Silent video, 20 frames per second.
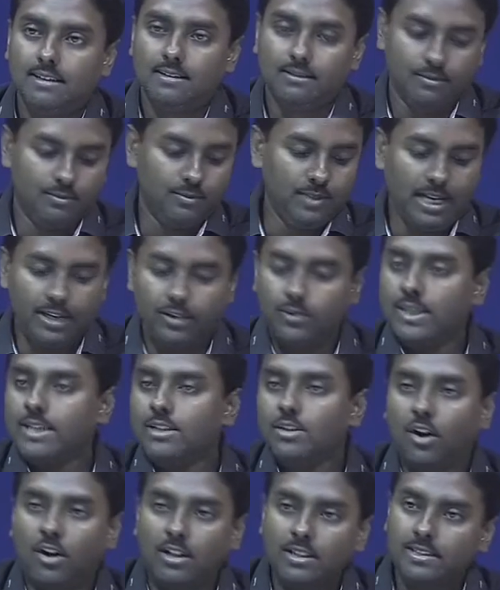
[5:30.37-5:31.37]
we are doing
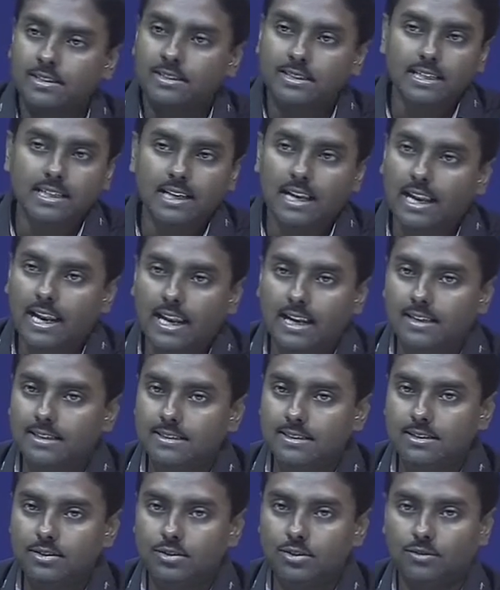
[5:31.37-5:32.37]
all this signal
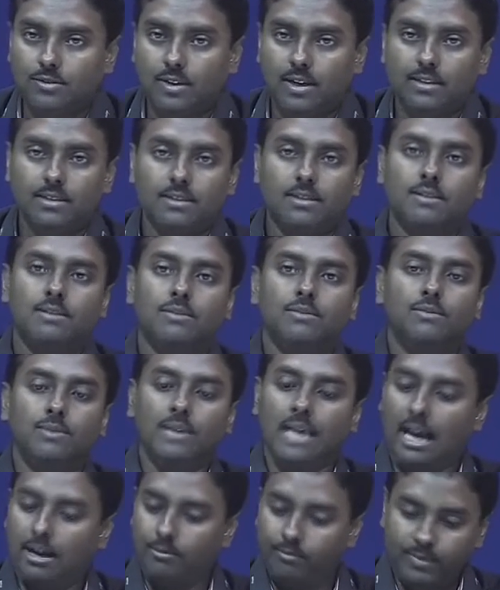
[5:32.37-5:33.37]
analysis so far, we
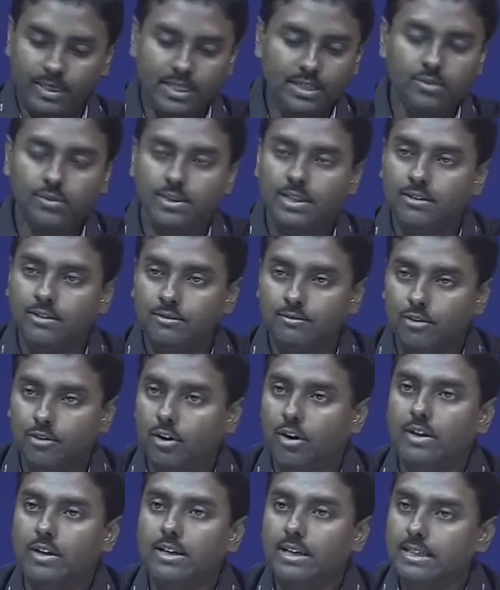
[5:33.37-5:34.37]
have been doing
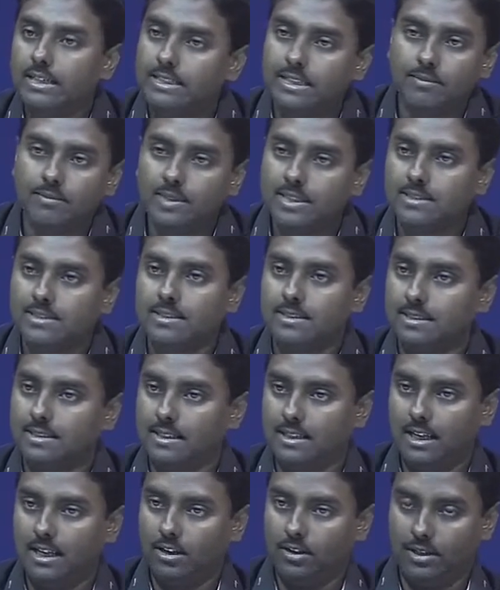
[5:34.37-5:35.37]
for deterministic
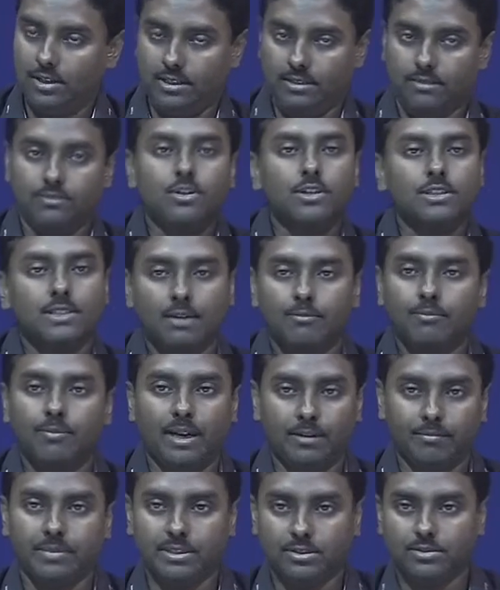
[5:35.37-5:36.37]
signal only for some
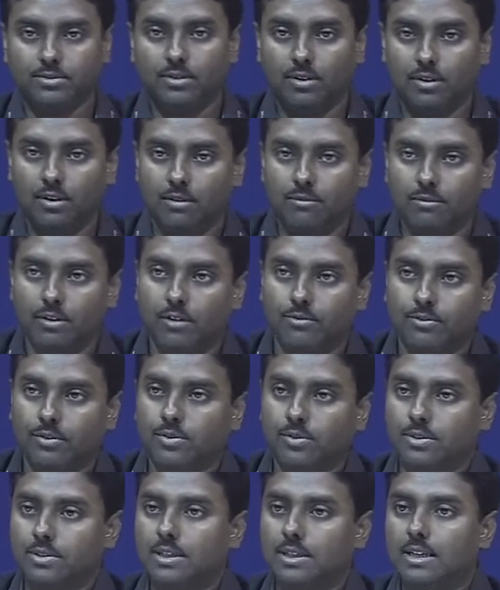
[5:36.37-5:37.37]
purpose, of
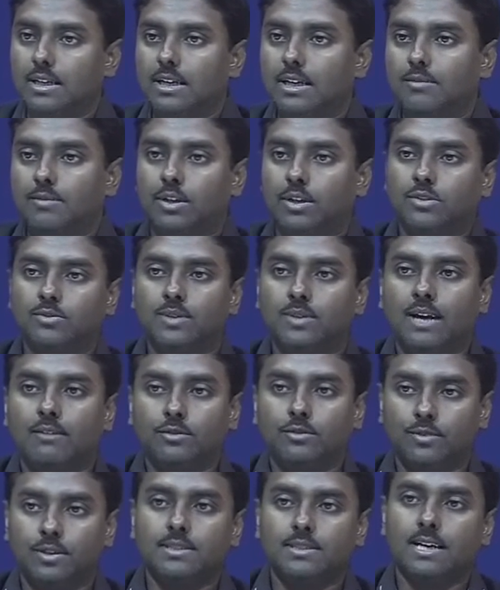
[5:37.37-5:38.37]
course, because we have
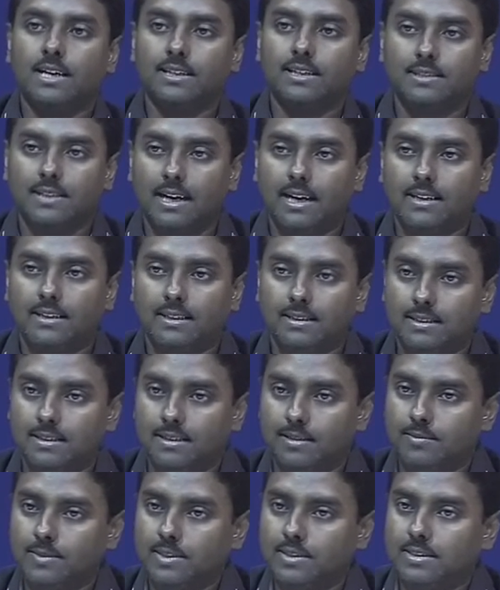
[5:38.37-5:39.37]
to first understand the
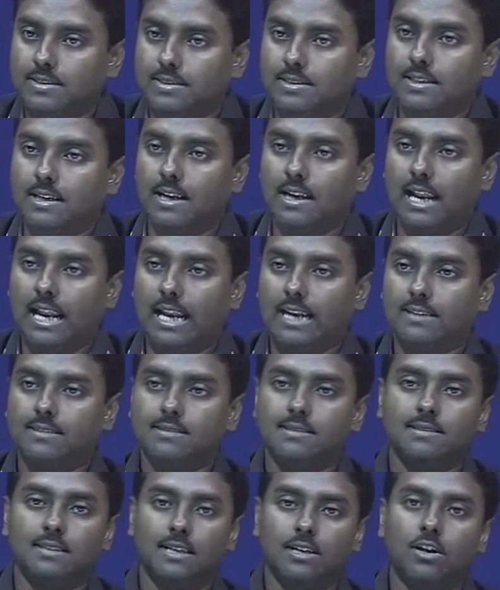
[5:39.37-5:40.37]
deterministic signal
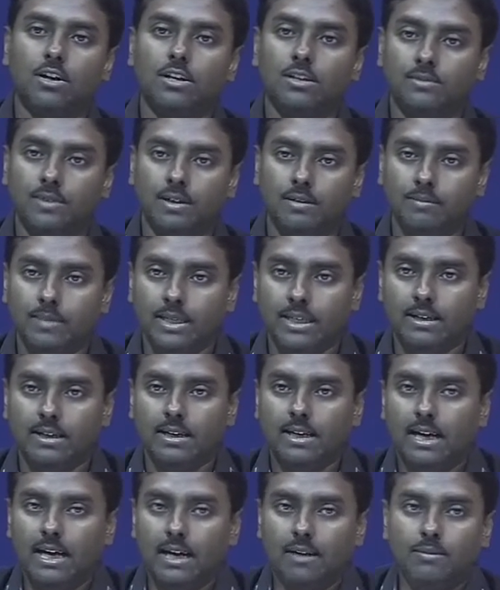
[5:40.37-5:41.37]
analysis, then only we will be
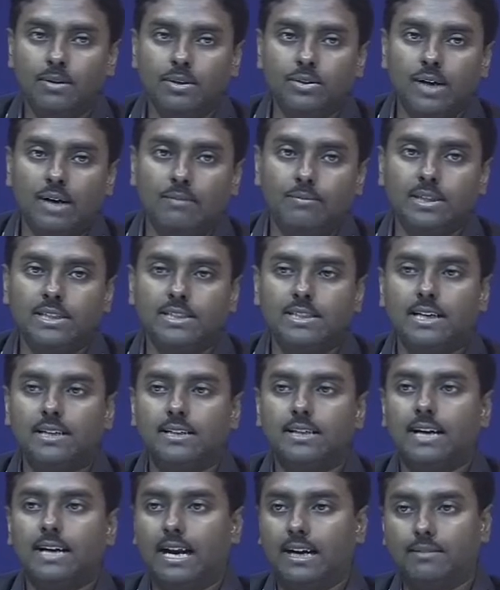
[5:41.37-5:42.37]
able to appreciate
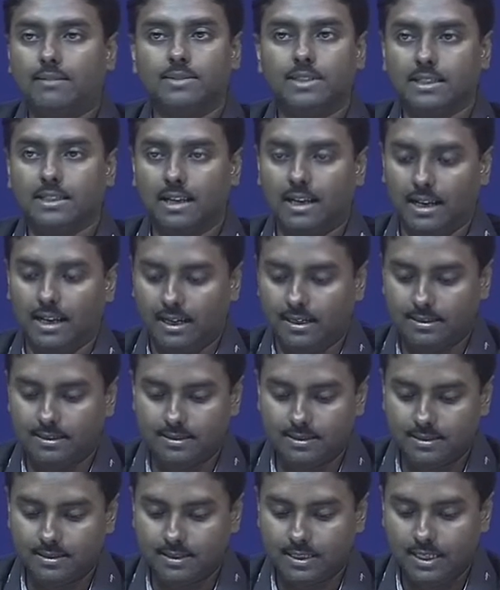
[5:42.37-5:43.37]
the random signal
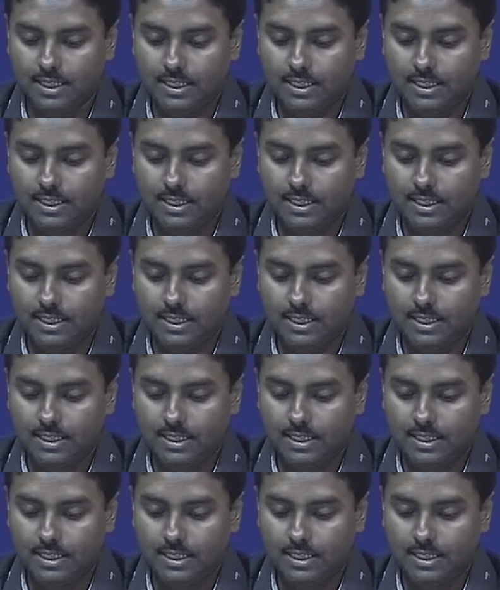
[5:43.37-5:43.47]
analysis.